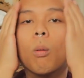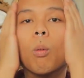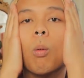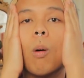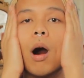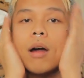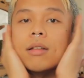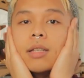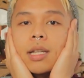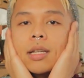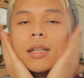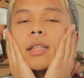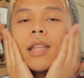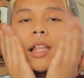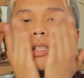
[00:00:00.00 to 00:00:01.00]
We want
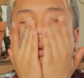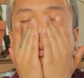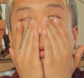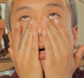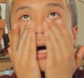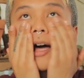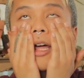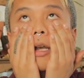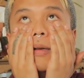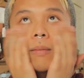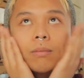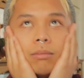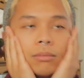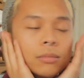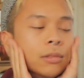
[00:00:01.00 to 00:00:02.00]
it. And that's 1.
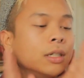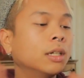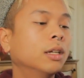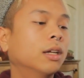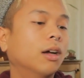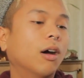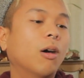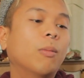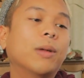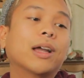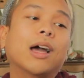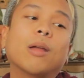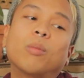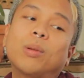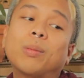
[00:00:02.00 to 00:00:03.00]
Oh my
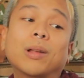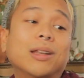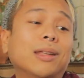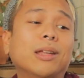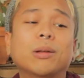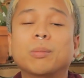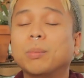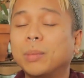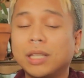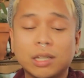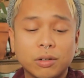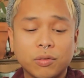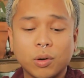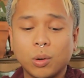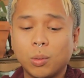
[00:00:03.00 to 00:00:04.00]
god, we're gonna be
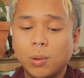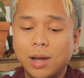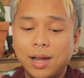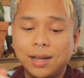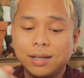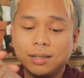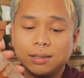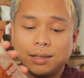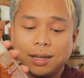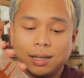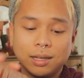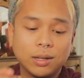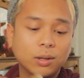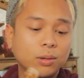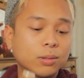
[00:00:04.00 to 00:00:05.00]
here for a while.
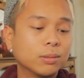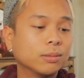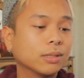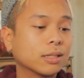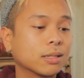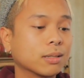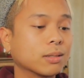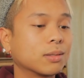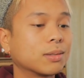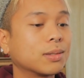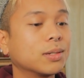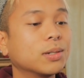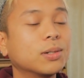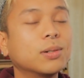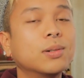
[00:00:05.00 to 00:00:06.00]
Hello, this is
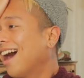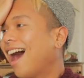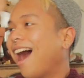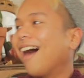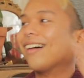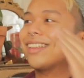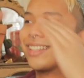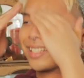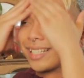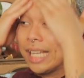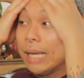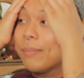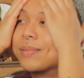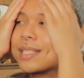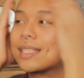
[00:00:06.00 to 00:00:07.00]
2. I'll
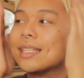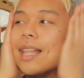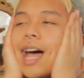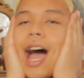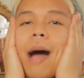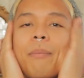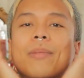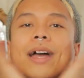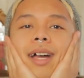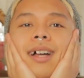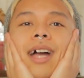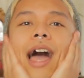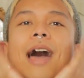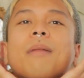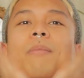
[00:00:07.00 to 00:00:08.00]
just keep
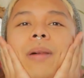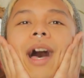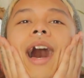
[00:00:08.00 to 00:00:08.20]
slapping and